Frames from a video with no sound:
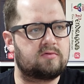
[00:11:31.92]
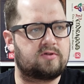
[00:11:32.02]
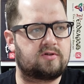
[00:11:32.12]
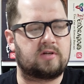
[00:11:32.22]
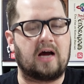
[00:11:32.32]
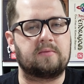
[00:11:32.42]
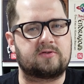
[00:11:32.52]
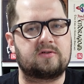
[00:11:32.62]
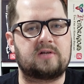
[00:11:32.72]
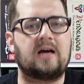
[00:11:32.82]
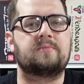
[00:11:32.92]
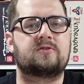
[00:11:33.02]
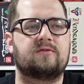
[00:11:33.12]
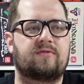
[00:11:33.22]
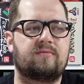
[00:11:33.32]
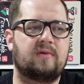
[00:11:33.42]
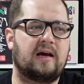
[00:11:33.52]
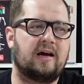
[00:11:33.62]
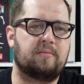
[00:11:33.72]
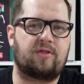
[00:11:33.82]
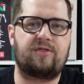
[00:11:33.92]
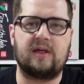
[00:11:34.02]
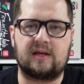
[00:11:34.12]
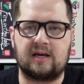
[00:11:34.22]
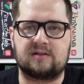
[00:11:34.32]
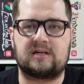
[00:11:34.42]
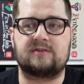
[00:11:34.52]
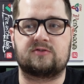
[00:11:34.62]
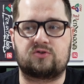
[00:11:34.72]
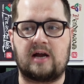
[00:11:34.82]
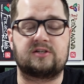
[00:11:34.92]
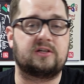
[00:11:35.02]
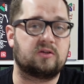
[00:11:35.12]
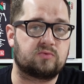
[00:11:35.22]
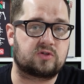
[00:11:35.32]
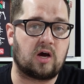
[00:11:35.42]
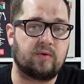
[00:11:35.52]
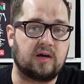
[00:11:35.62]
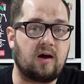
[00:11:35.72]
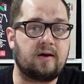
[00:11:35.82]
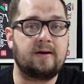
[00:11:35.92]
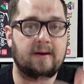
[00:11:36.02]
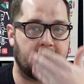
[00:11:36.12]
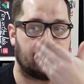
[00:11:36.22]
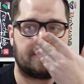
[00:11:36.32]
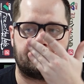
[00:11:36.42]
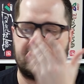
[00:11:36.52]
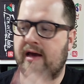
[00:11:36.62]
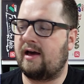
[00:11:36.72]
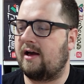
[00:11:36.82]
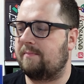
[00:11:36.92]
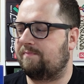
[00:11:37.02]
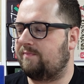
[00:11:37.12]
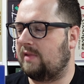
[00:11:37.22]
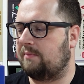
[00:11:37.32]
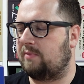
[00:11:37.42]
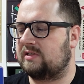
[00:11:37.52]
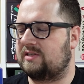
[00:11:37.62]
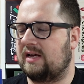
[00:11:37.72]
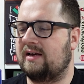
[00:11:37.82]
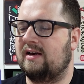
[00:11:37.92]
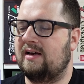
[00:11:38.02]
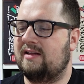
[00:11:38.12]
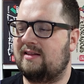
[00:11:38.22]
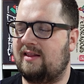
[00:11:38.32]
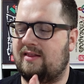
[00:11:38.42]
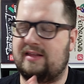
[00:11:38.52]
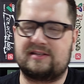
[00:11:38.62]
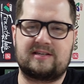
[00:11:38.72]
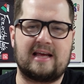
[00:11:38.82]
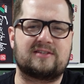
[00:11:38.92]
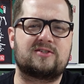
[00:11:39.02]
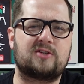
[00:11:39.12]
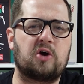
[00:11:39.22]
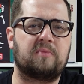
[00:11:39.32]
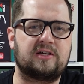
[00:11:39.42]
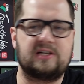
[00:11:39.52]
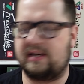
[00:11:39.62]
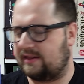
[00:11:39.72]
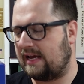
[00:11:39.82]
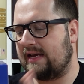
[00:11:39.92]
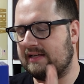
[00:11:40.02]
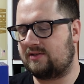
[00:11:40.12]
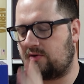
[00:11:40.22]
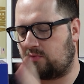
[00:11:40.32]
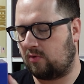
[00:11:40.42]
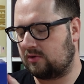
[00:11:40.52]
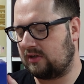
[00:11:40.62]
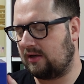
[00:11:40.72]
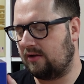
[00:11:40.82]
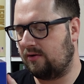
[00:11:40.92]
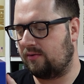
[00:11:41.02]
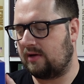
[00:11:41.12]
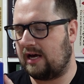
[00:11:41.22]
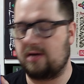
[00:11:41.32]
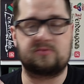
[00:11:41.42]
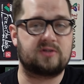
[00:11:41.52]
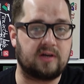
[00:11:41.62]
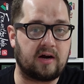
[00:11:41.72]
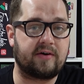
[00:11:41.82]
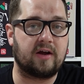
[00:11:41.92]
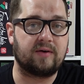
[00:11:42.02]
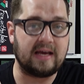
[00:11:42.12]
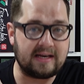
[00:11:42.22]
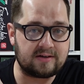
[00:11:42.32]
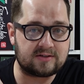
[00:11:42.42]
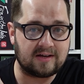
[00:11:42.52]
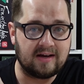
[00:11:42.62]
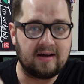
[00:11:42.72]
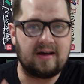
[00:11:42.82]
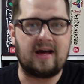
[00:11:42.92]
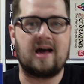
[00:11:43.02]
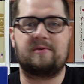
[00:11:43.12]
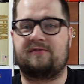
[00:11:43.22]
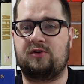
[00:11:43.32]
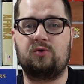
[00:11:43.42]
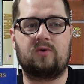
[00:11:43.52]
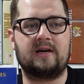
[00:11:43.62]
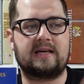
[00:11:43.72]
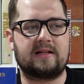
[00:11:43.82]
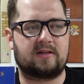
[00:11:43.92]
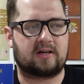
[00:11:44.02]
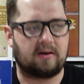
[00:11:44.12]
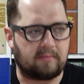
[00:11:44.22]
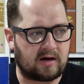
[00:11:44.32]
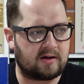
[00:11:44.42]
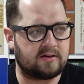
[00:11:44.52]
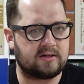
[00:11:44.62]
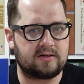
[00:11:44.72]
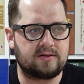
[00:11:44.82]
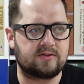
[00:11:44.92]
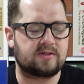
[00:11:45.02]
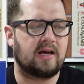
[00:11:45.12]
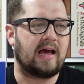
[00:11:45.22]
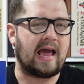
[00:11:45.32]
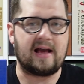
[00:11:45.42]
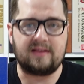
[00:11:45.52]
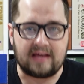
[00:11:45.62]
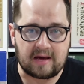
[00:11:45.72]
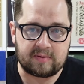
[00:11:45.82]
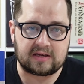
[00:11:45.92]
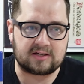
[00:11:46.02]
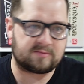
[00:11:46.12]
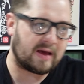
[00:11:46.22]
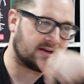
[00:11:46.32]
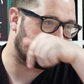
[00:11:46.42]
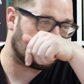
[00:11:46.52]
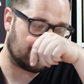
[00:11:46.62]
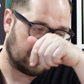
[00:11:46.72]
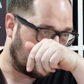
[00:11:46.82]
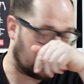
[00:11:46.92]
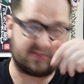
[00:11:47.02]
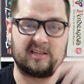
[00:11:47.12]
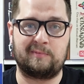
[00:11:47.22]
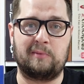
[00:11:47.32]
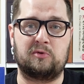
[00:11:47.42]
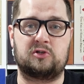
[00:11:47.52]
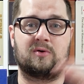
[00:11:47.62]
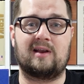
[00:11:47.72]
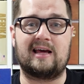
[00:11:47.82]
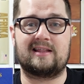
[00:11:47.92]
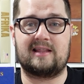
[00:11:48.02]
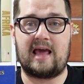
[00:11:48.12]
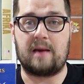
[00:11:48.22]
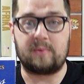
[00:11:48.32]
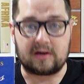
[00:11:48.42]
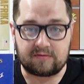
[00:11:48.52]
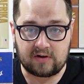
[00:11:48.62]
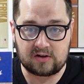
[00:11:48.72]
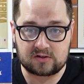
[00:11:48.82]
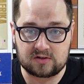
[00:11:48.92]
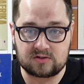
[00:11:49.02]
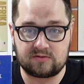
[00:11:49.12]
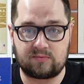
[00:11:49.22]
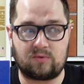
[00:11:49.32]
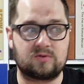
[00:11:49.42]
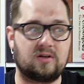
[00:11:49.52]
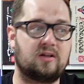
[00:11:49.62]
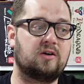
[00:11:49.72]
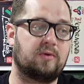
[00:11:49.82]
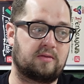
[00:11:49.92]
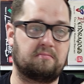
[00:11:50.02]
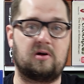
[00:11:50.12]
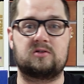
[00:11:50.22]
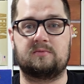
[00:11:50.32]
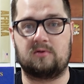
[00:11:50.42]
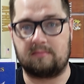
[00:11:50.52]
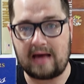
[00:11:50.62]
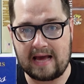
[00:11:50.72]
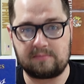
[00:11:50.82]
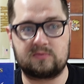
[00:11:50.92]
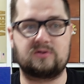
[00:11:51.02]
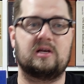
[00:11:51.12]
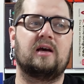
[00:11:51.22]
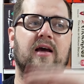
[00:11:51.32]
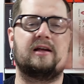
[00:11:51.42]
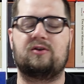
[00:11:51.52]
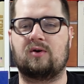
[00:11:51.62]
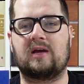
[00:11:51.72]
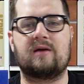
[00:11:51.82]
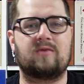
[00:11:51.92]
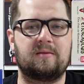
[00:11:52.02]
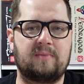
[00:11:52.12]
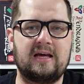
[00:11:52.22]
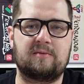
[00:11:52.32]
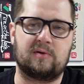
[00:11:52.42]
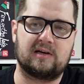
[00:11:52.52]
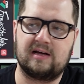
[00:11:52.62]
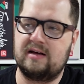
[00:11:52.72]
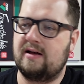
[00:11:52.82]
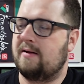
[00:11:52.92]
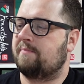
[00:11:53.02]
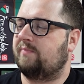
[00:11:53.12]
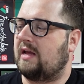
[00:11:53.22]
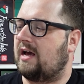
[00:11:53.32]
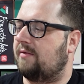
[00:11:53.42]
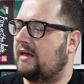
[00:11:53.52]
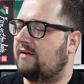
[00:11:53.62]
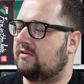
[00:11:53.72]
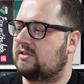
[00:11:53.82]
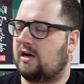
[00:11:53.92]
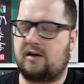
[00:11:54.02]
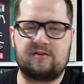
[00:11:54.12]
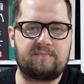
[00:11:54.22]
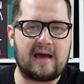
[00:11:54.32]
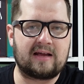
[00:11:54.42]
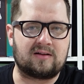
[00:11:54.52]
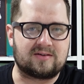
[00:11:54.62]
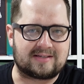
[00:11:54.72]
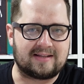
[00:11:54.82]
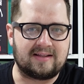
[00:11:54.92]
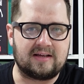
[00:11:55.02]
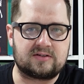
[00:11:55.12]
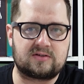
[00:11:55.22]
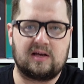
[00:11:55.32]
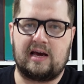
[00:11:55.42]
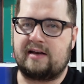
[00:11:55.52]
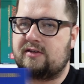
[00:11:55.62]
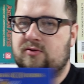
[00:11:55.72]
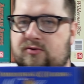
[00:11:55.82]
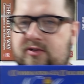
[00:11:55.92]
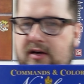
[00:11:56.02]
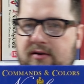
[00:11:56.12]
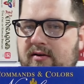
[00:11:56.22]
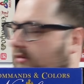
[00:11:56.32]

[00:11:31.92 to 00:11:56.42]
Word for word: types types of um, thinking and types of strategy that was going on. Um, but uh, this has so much in it. There is a Waterloo um, scenario in it. Um, if you want to get the commanders and the epic expansion, I've seen people doing like epic versions of Waterloo with multiple maps, and you can get really big. But um, they have a ton of battles in this, and there's also